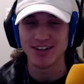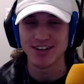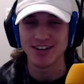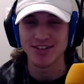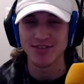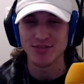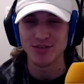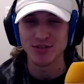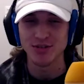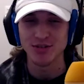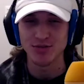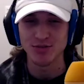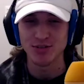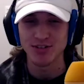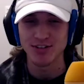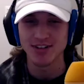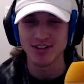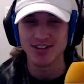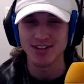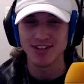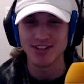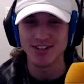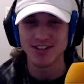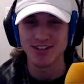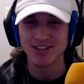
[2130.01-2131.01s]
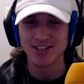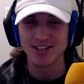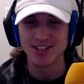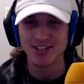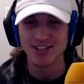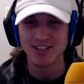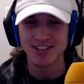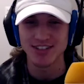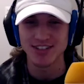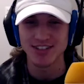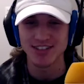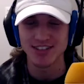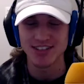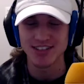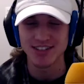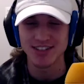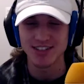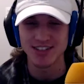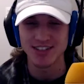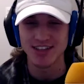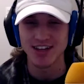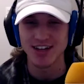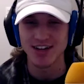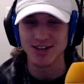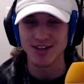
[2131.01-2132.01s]
If you want to just
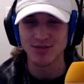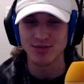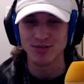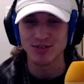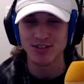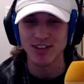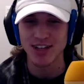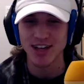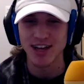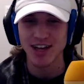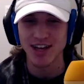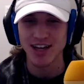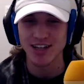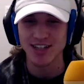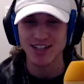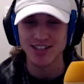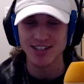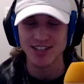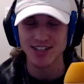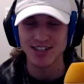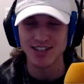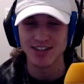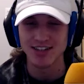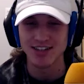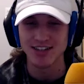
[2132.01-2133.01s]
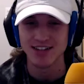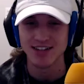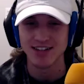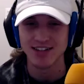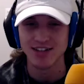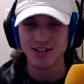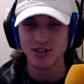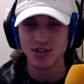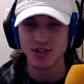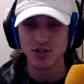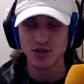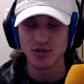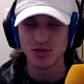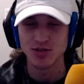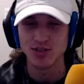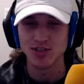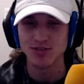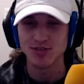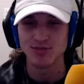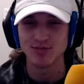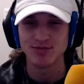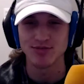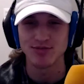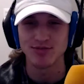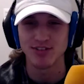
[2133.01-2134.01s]
sit down, relax, and enjoy
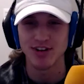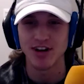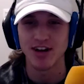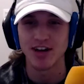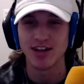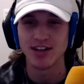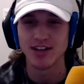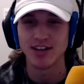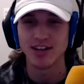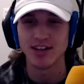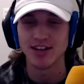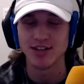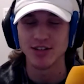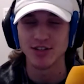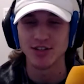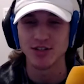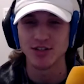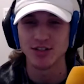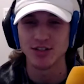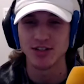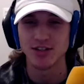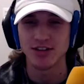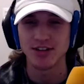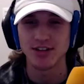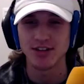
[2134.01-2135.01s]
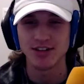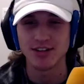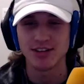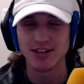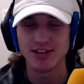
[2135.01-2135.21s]
some fine literature,